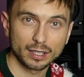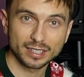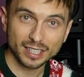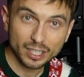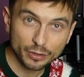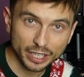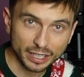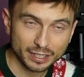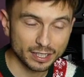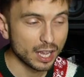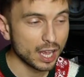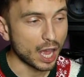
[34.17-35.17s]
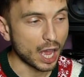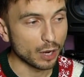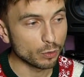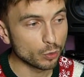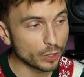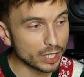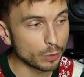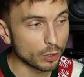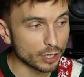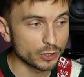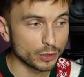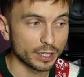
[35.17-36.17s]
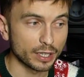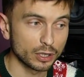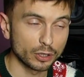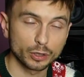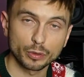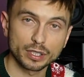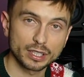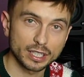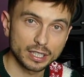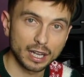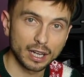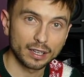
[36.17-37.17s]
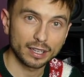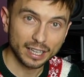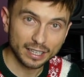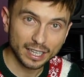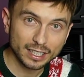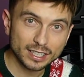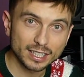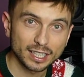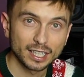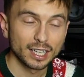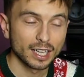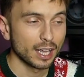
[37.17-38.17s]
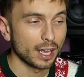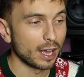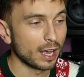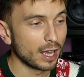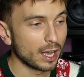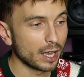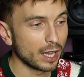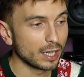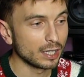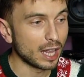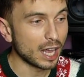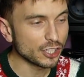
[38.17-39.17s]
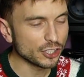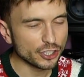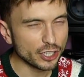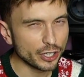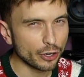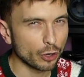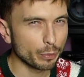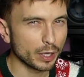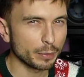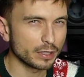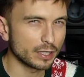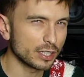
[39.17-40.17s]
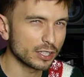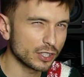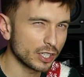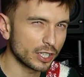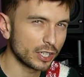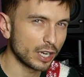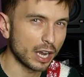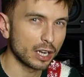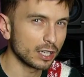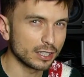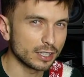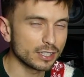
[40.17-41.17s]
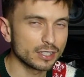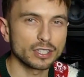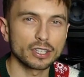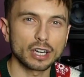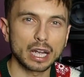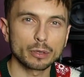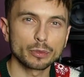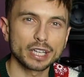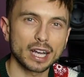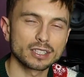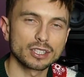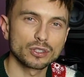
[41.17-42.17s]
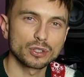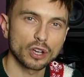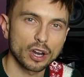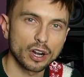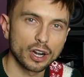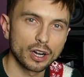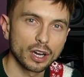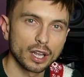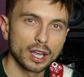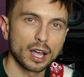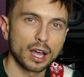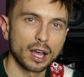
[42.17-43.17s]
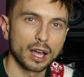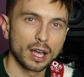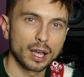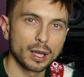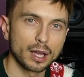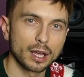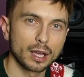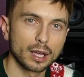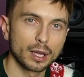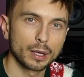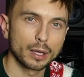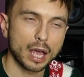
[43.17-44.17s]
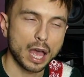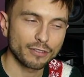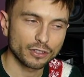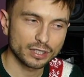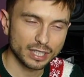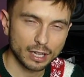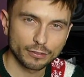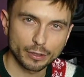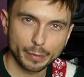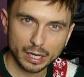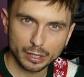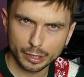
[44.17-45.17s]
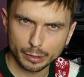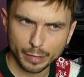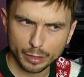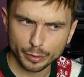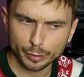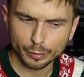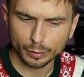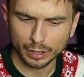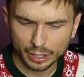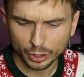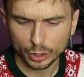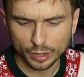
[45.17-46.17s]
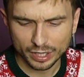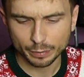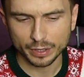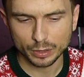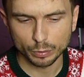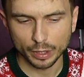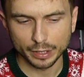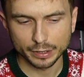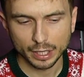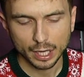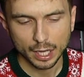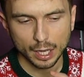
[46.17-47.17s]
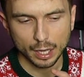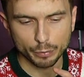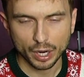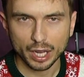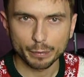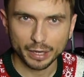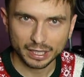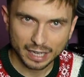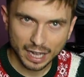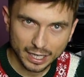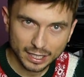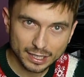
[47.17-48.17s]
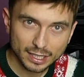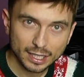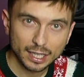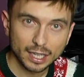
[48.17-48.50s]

series, I really wanted to include Christina in it. Last year, or maybe this year, early this year, I reacted to her Have Yourself a Merry Little Christmas with Brian McKnight.